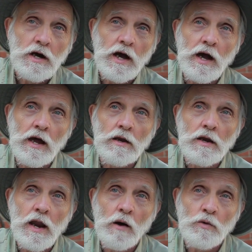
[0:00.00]

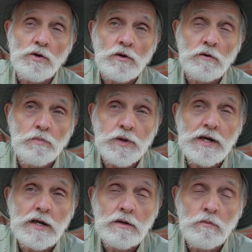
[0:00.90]
and now when you
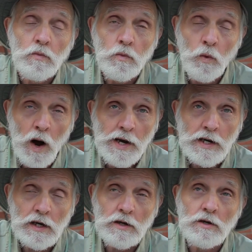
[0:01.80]
complete
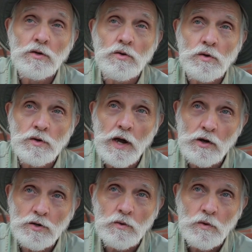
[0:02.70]
winding it, you can
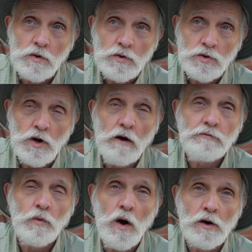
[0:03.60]
now turn
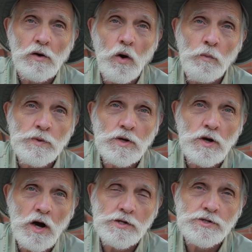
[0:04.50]
off the water, open the
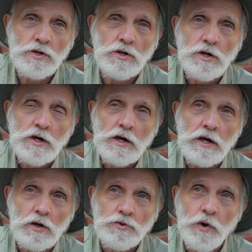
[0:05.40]
nozzle,
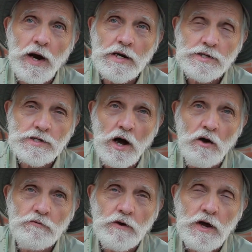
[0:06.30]
it'll drain
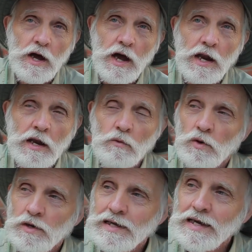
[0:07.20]
itself, and it
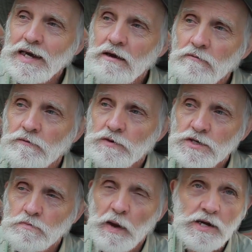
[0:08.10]
will leave
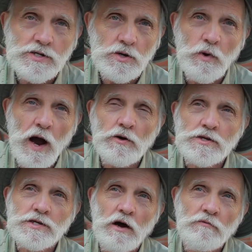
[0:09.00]
space around
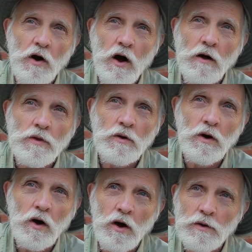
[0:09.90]
itself on
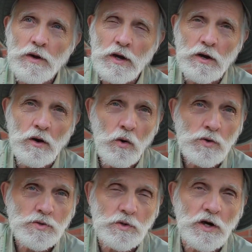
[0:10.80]
the
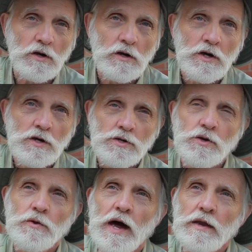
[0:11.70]
hose reel,
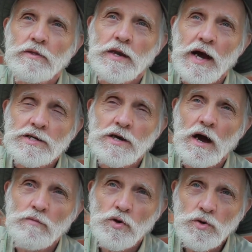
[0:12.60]
so that the next
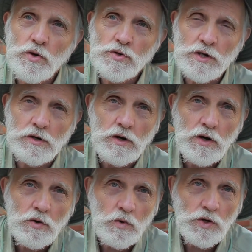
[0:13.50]
time you use it,
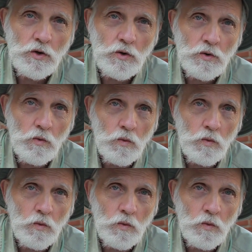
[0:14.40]
when you